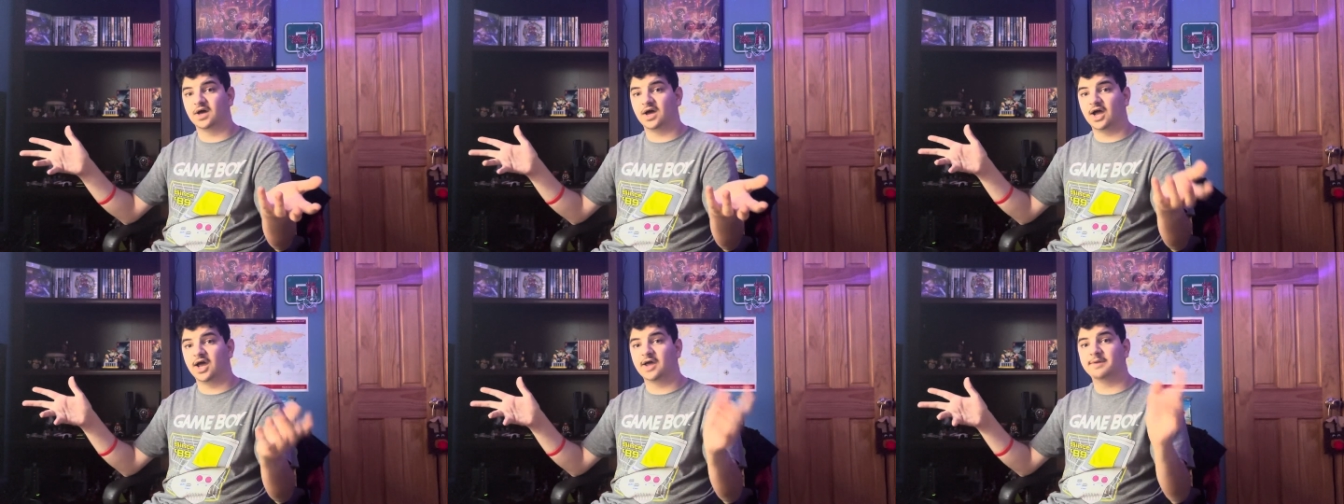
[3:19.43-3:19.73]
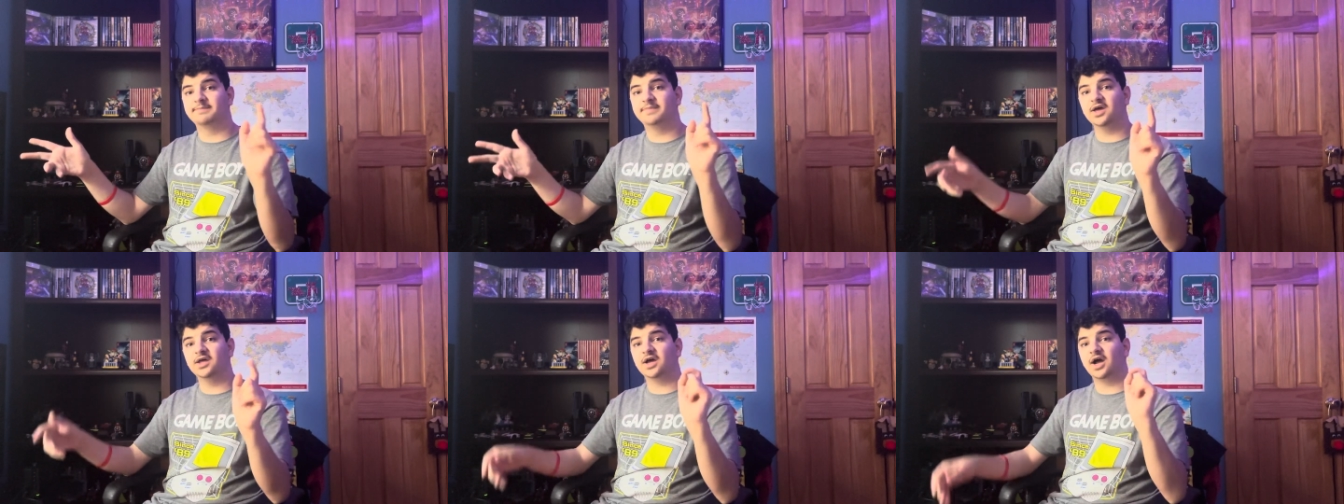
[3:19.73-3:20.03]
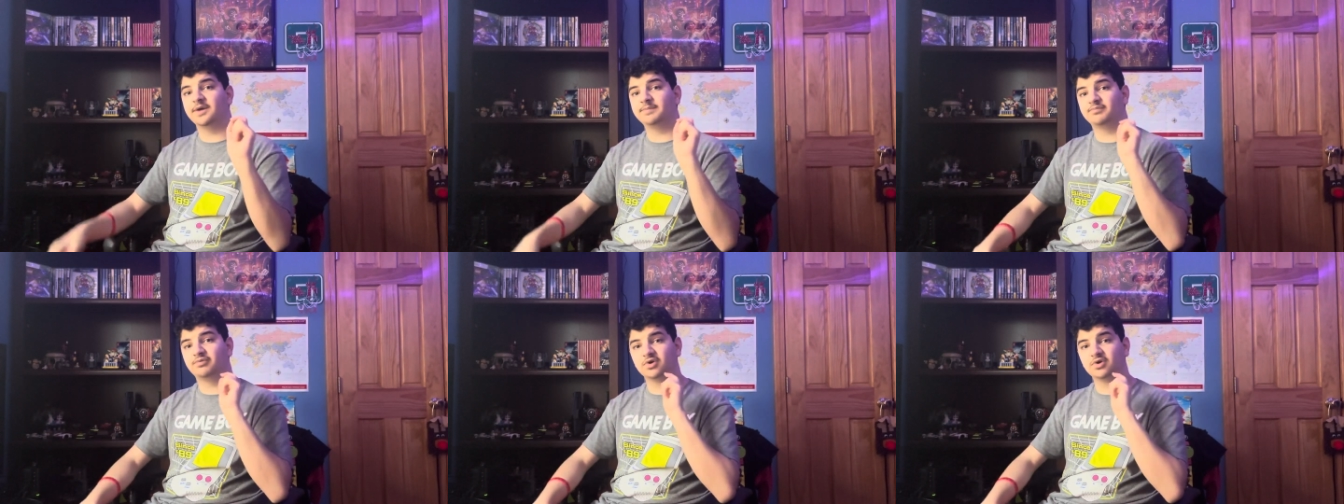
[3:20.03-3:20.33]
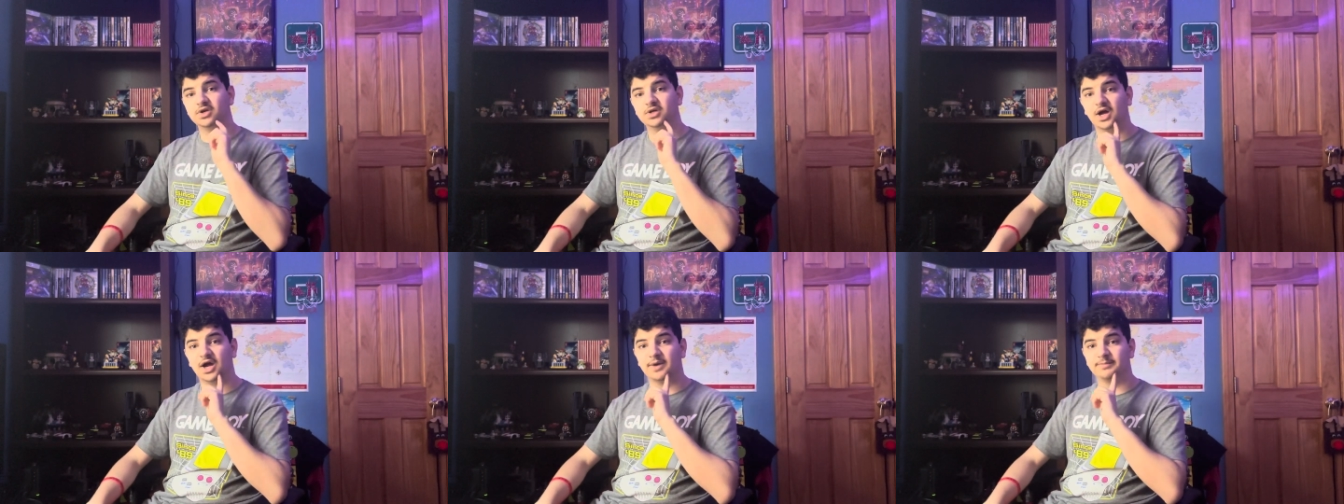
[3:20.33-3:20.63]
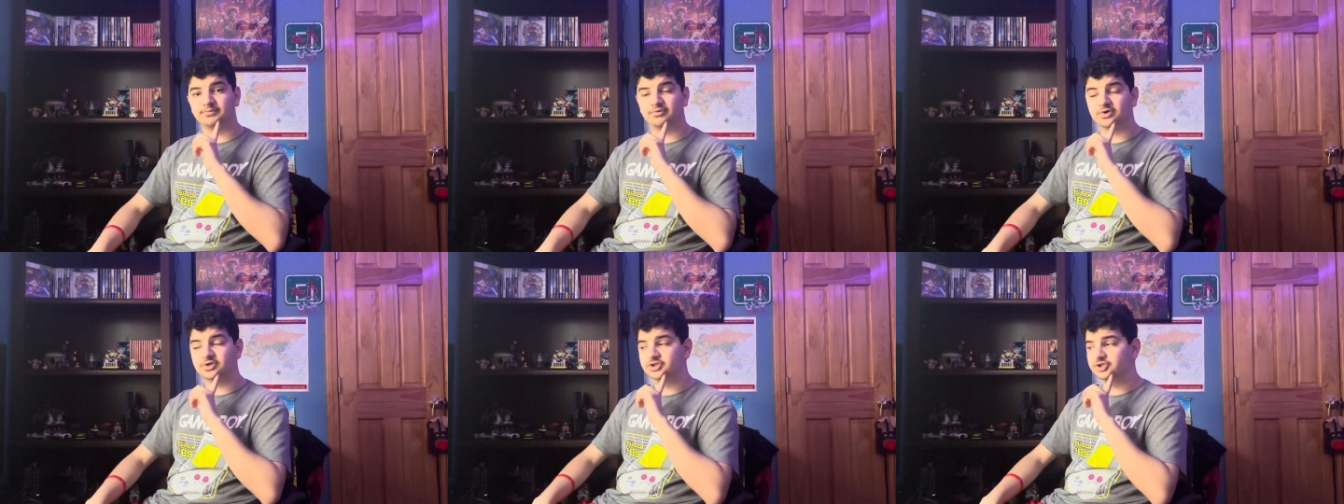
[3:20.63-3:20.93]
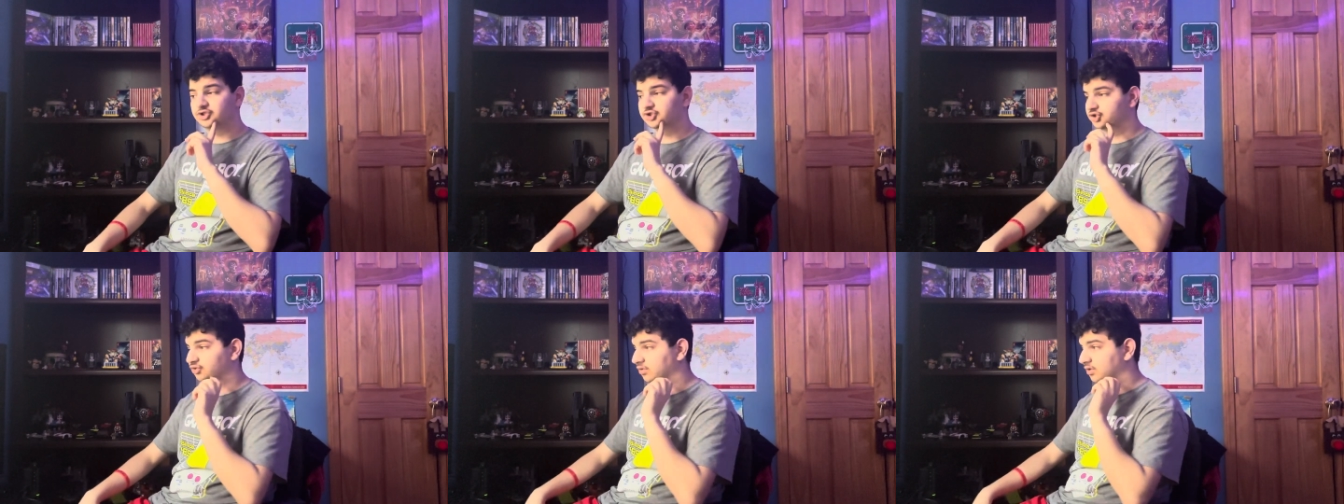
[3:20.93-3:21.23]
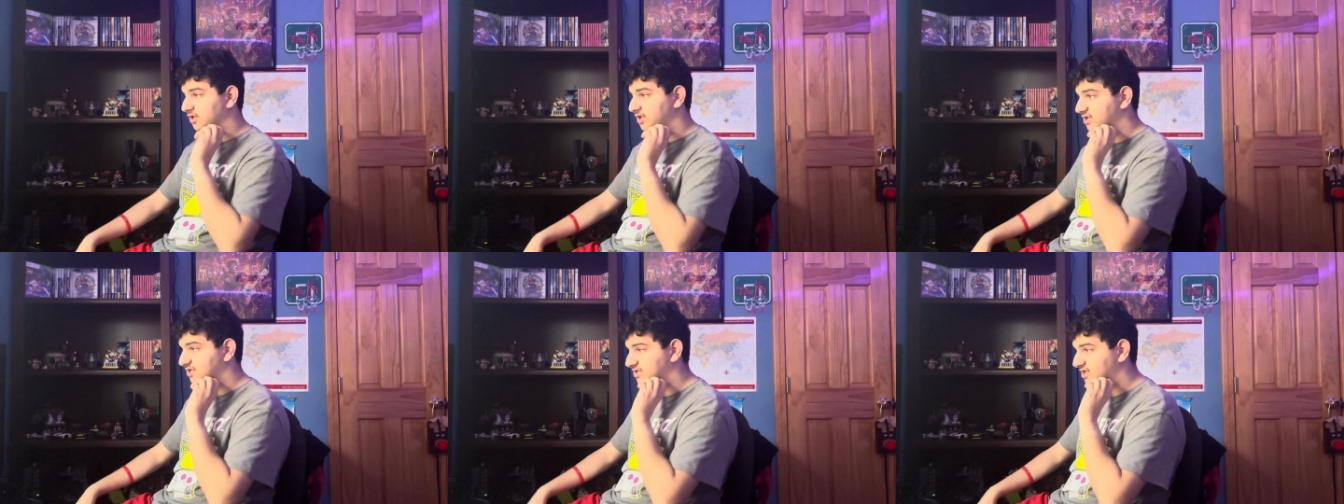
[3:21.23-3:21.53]
I'm pretty
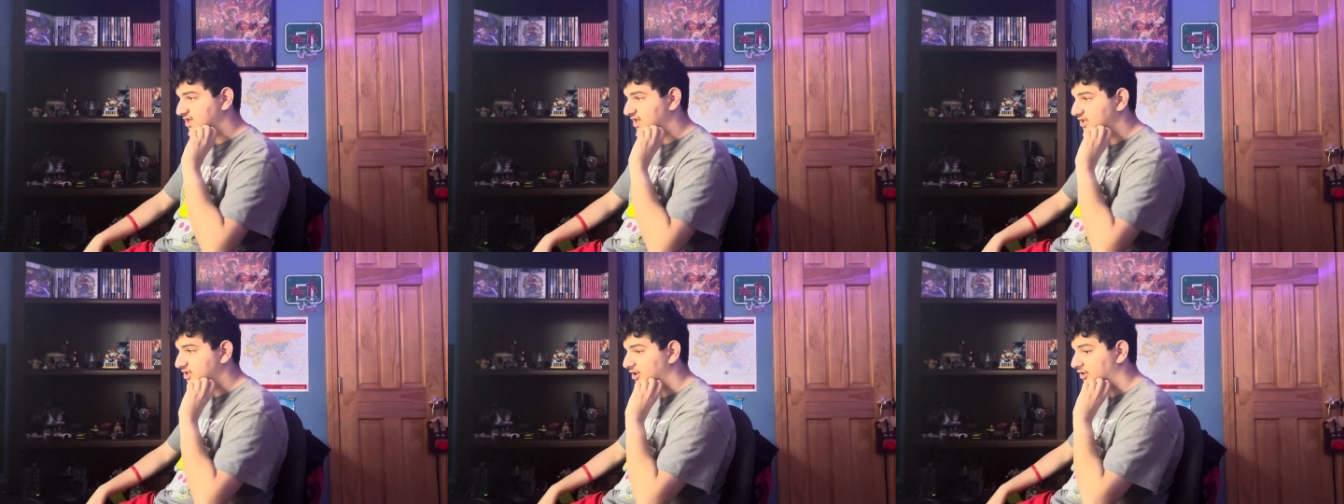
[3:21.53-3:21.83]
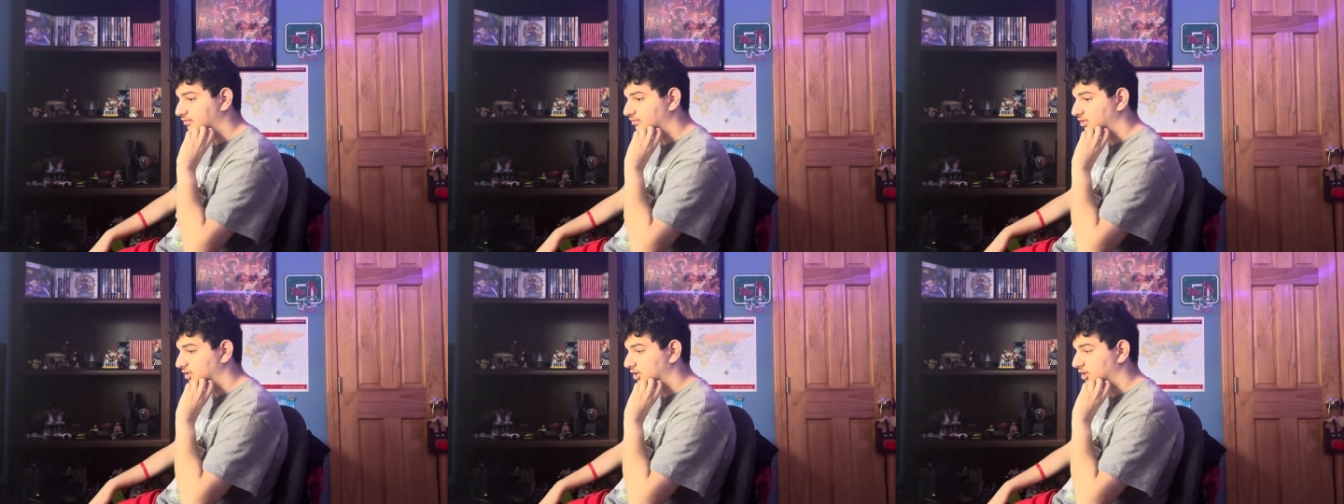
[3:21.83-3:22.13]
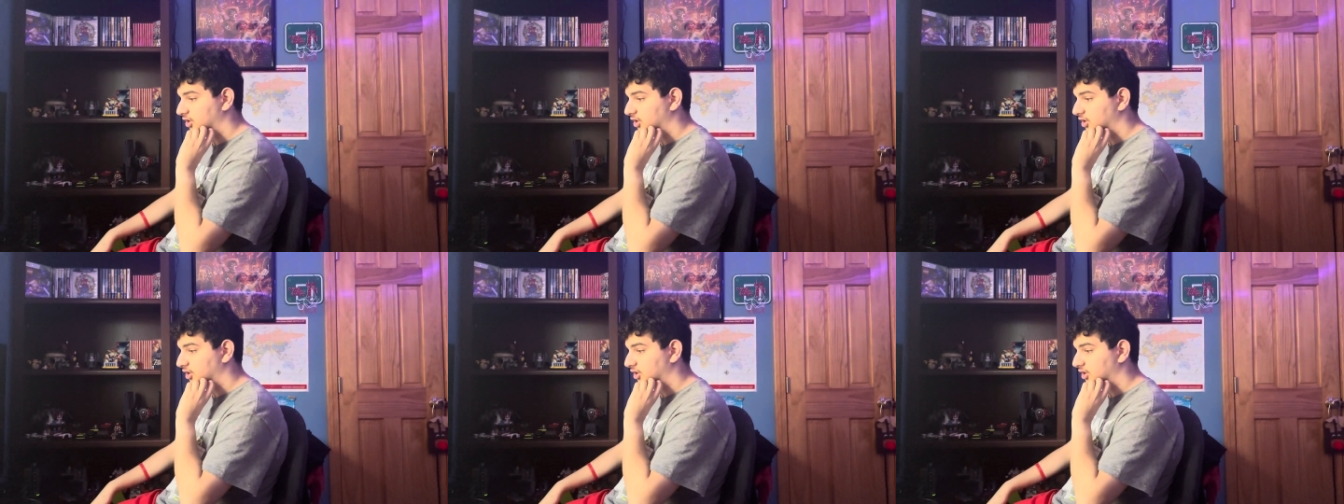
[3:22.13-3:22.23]
sure Nintendo